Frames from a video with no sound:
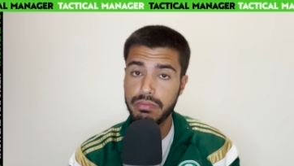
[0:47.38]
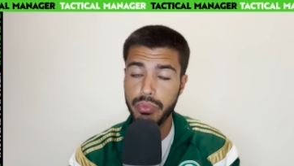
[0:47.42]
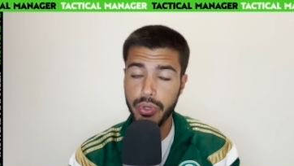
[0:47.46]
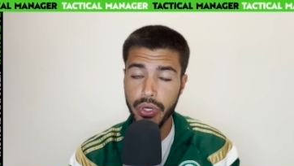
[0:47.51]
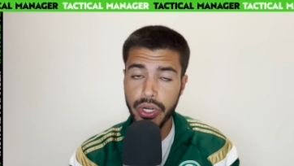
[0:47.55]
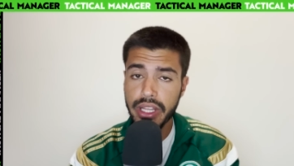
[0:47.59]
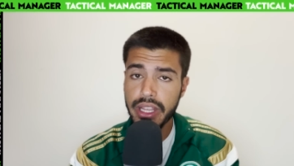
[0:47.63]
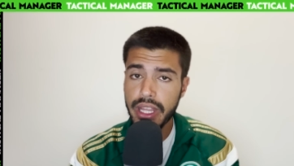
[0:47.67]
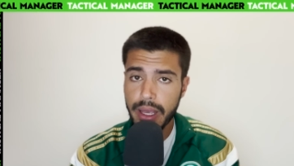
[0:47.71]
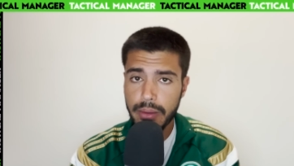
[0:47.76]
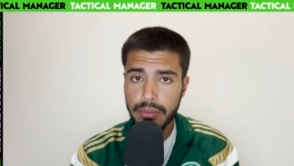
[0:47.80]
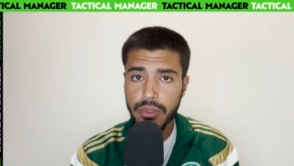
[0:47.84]

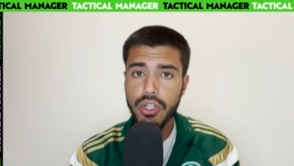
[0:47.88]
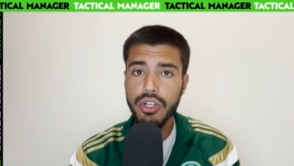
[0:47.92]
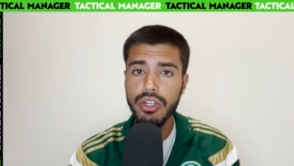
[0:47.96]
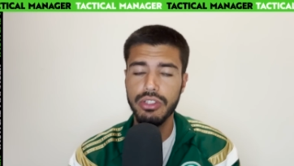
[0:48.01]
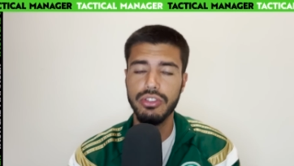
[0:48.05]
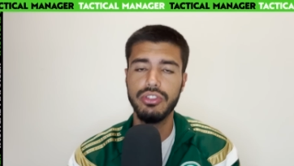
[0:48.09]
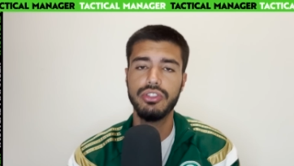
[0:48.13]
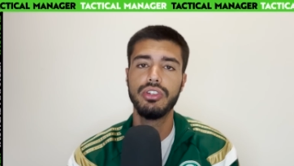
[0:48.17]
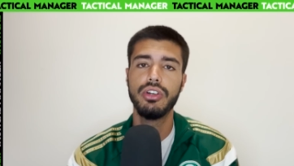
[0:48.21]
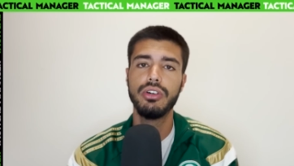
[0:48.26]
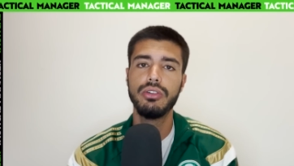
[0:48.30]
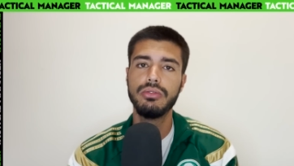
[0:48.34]
pretty damn good.
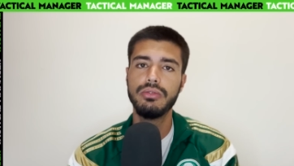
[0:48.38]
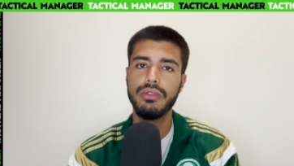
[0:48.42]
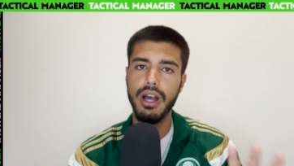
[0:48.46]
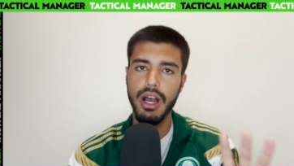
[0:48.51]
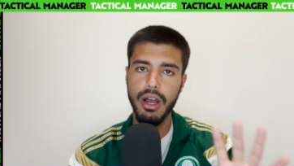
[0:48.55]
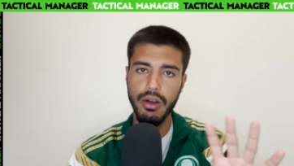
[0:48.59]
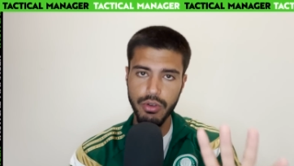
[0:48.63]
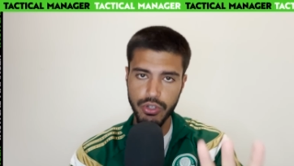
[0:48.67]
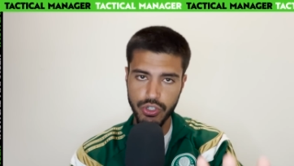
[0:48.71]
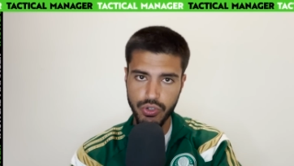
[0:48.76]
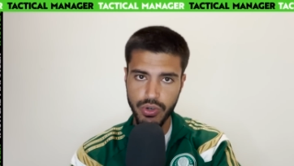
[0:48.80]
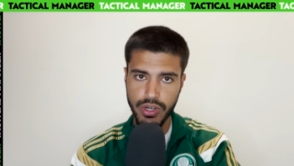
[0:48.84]
So
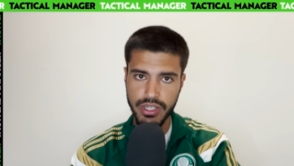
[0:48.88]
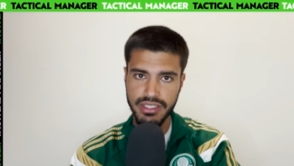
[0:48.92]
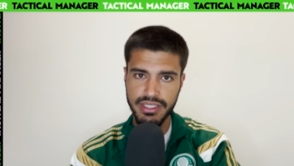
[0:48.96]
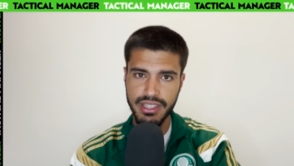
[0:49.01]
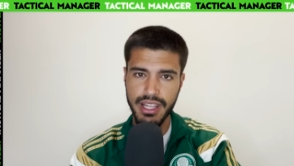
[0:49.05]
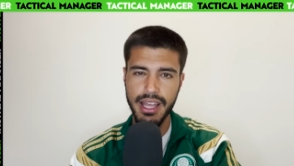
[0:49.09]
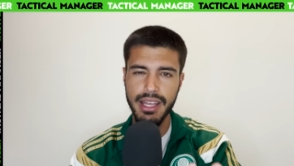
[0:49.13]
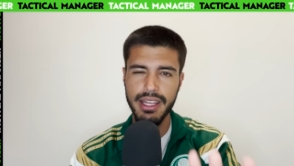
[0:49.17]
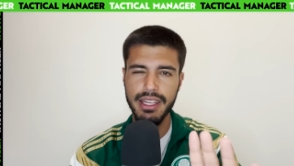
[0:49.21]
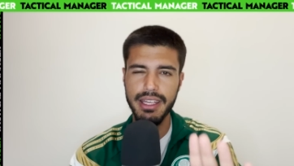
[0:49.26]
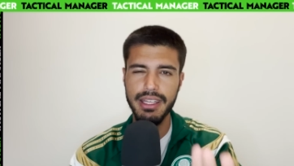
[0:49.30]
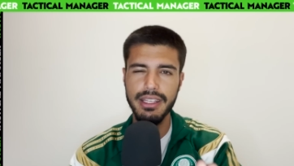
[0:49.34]
I'll address
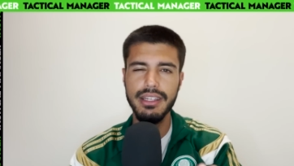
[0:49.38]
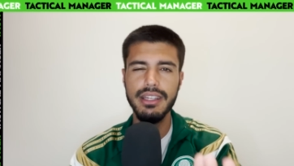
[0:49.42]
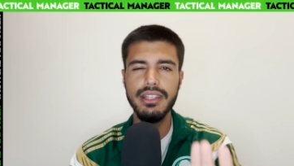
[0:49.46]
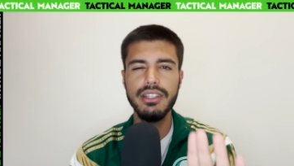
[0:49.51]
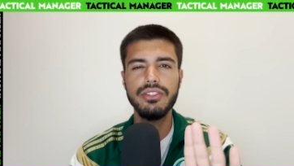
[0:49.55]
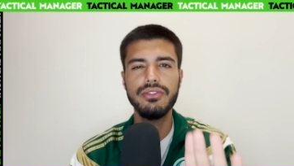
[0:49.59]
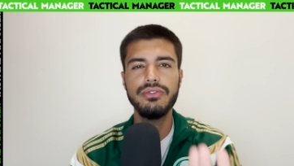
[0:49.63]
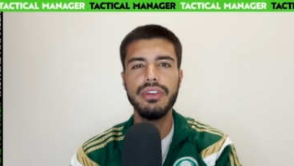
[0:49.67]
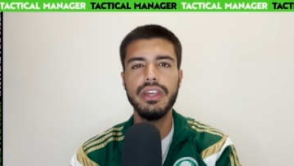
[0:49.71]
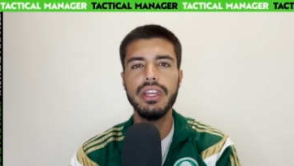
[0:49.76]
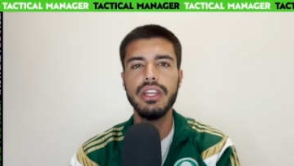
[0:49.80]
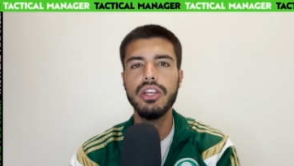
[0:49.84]
that in
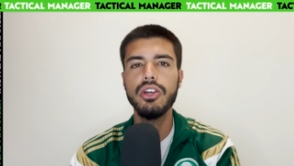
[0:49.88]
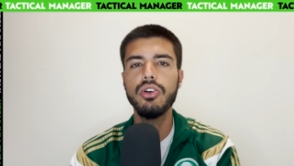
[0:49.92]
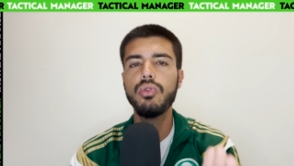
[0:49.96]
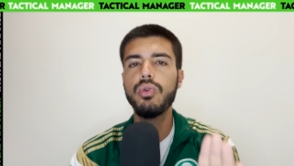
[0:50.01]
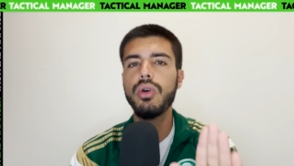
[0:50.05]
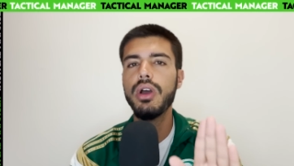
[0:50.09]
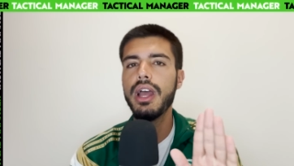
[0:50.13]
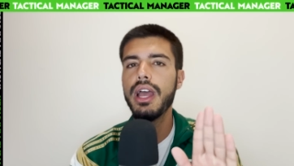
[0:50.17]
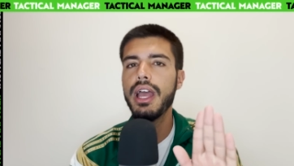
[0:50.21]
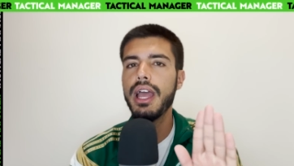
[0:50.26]
this video